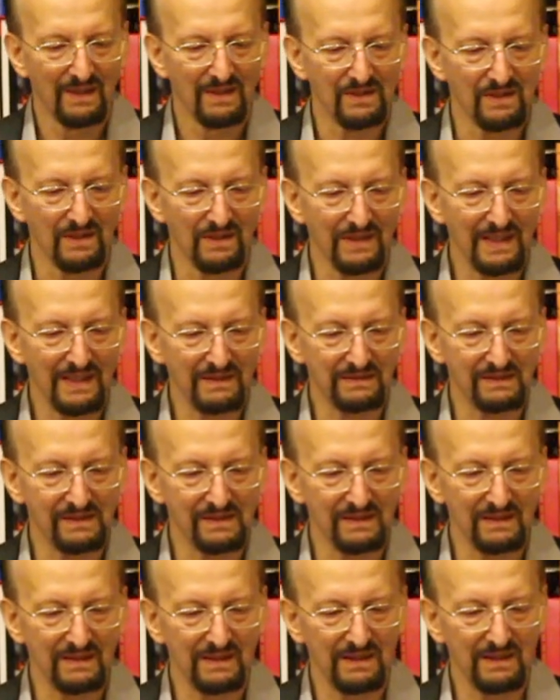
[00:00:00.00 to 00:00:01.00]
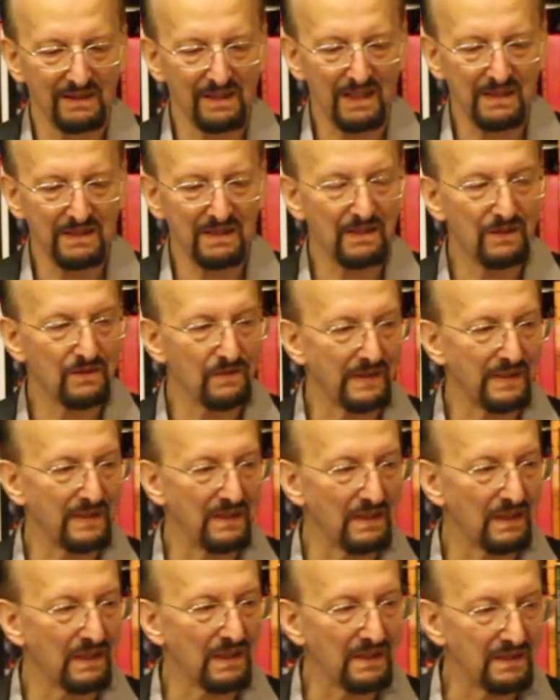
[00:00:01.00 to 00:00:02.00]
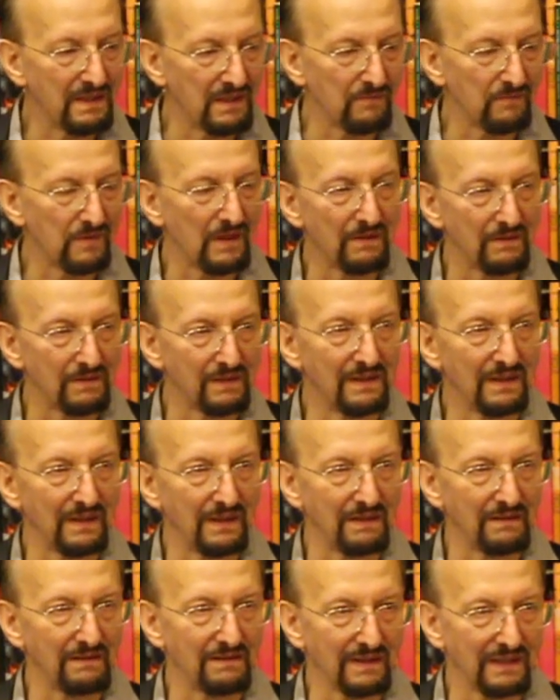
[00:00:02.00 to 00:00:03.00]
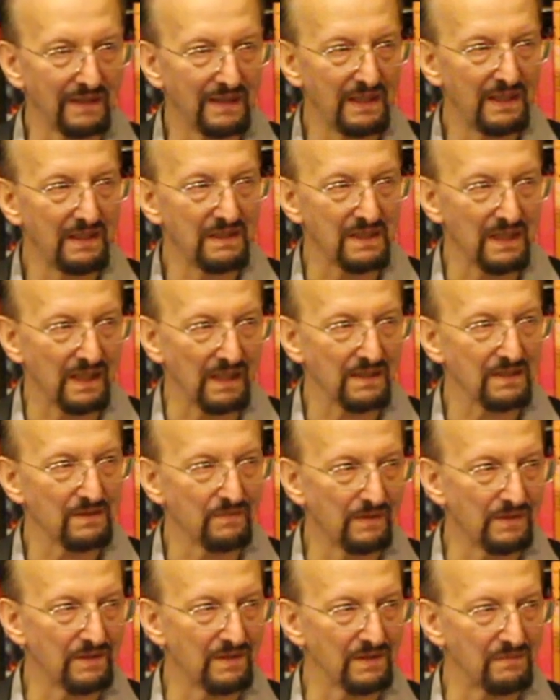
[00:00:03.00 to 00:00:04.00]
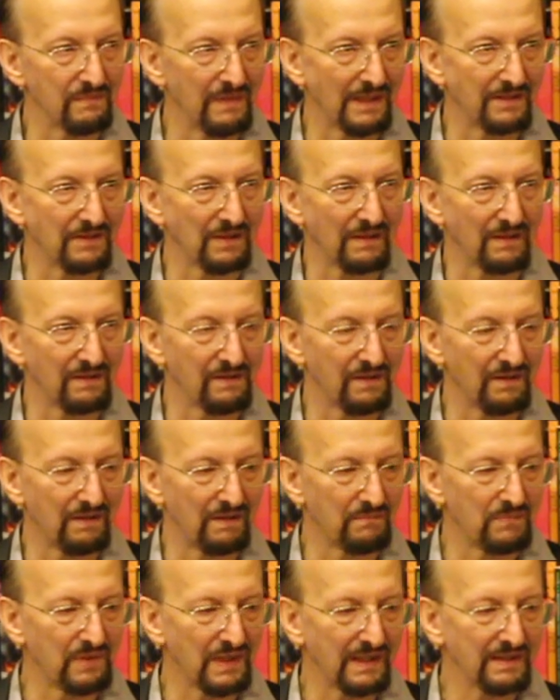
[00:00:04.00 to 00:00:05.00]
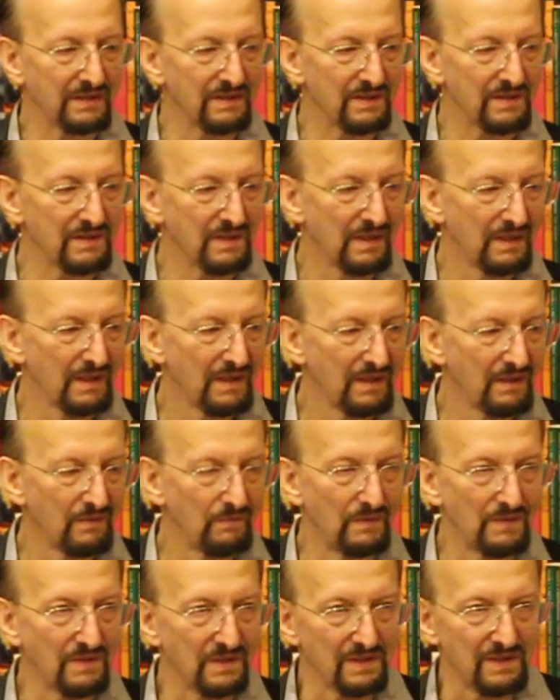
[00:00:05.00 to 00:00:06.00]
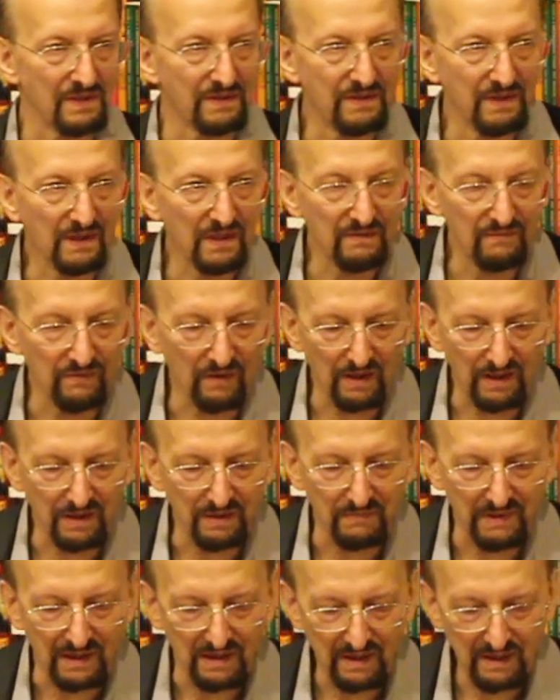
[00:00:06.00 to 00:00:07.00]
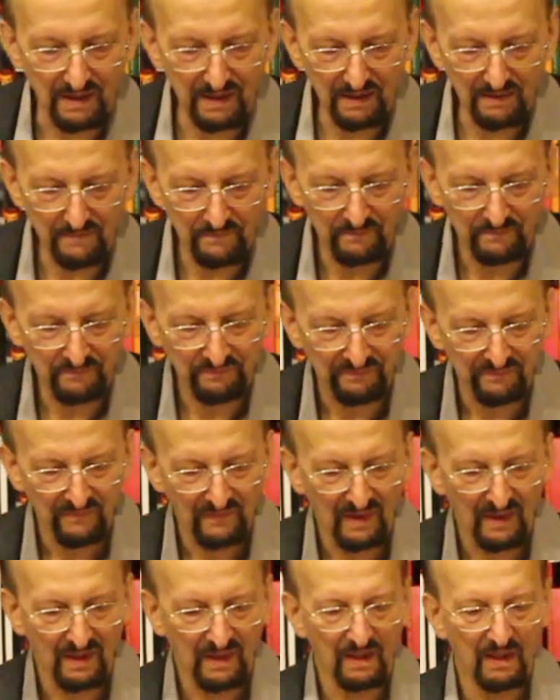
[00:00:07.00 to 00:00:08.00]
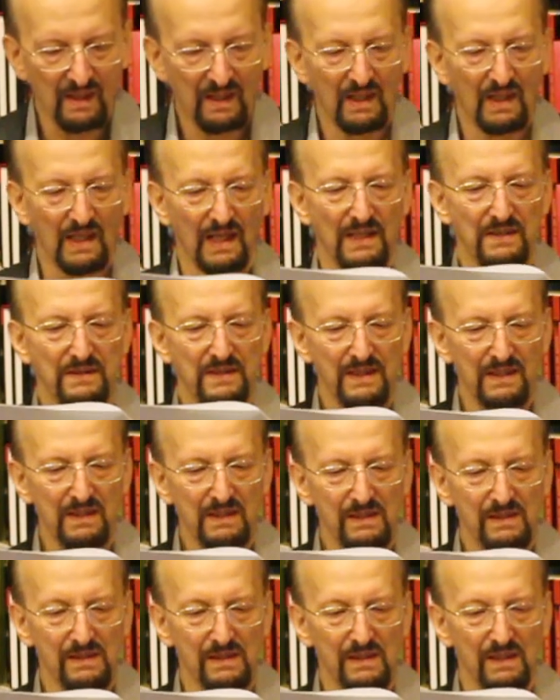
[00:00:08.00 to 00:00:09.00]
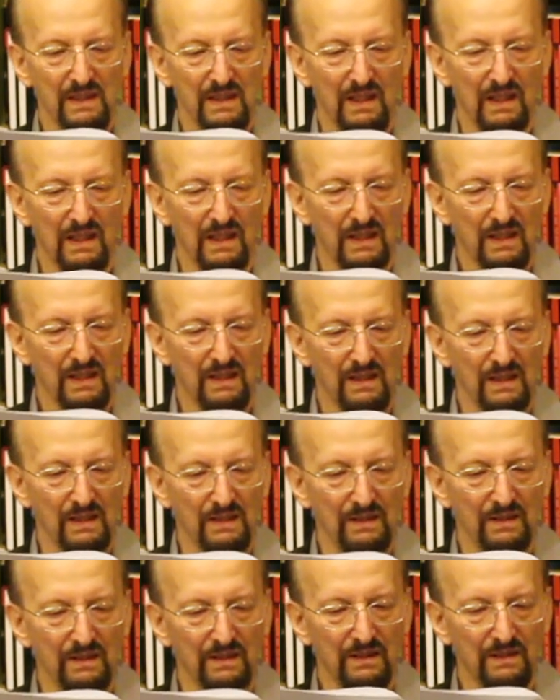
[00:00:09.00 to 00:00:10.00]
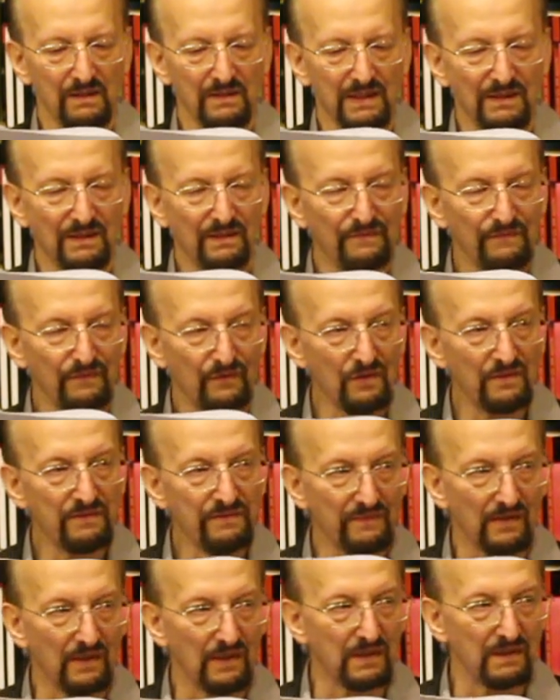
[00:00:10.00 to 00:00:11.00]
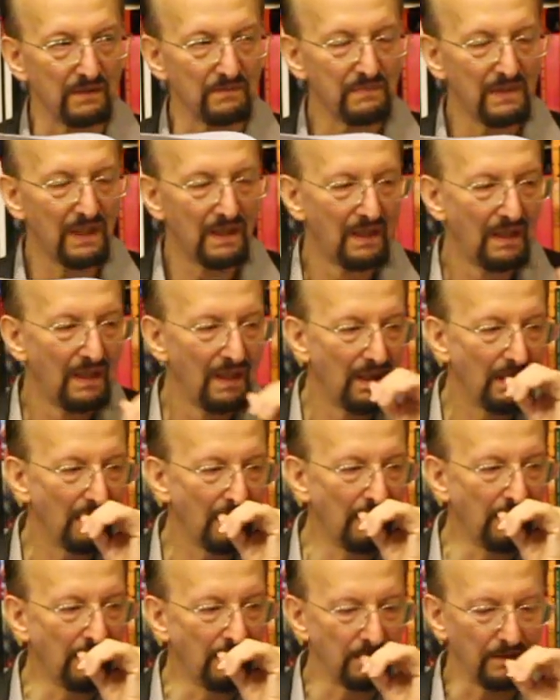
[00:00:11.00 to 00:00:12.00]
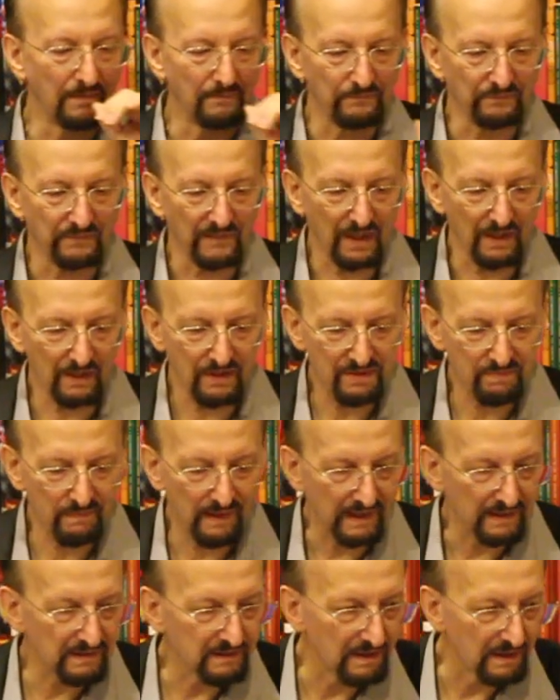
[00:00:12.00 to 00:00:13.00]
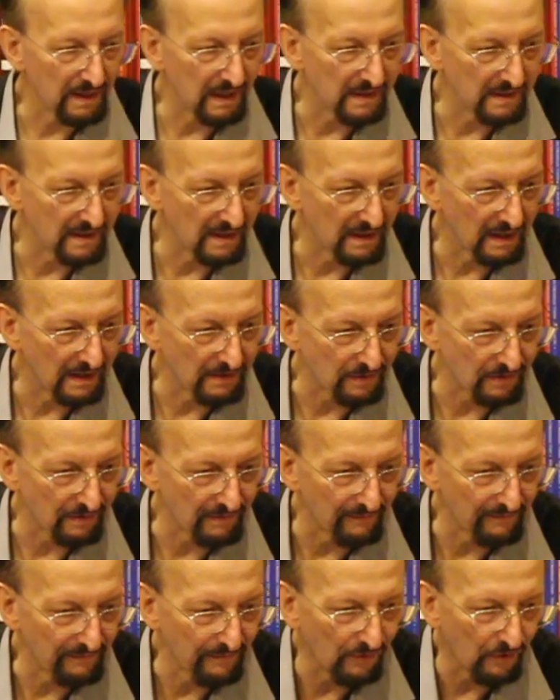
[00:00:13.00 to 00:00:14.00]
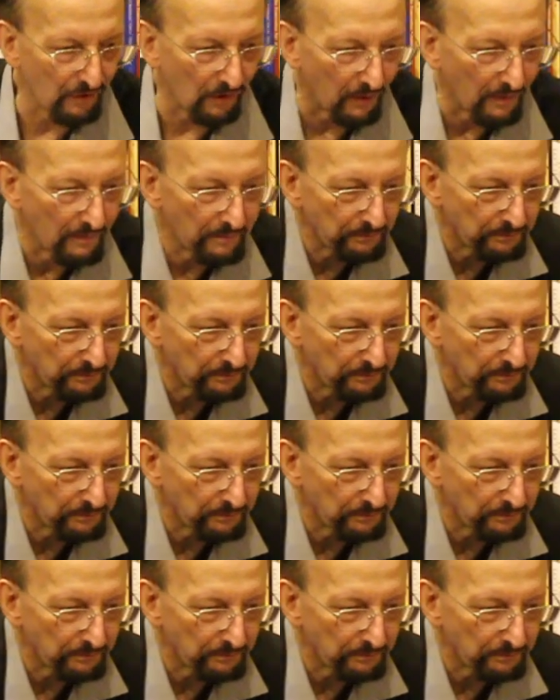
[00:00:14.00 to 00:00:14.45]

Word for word: so that in 1929 he wrote the key text, which is Magic in Theory and Practice, which is the third volume in here. And then the fourth volume goes back to 1904,